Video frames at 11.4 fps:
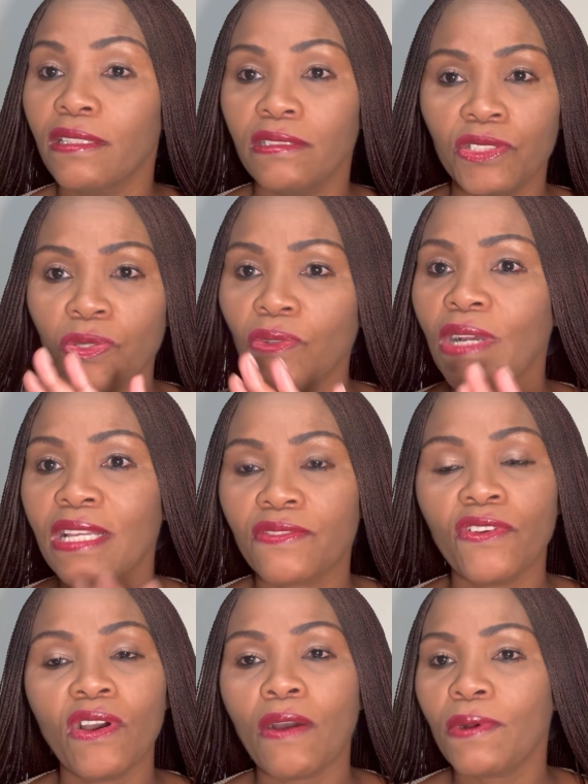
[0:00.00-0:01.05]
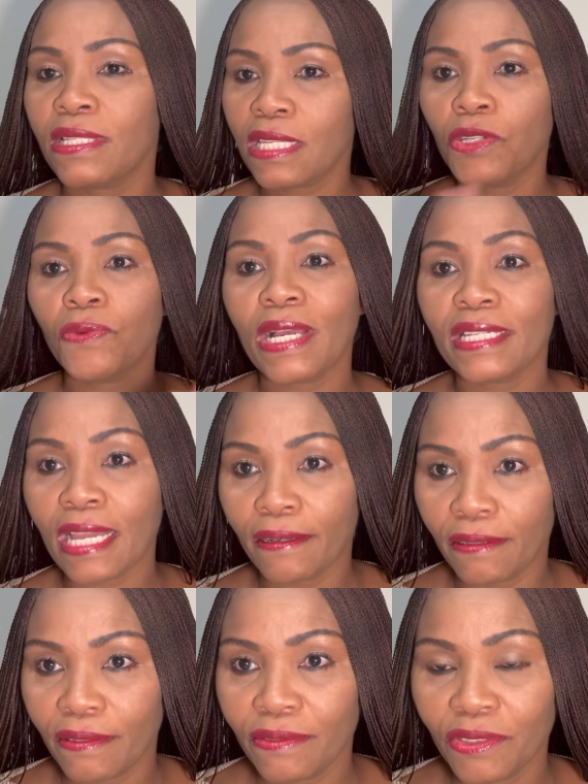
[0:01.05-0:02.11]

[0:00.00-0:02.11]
It took us 4 hours and we're done.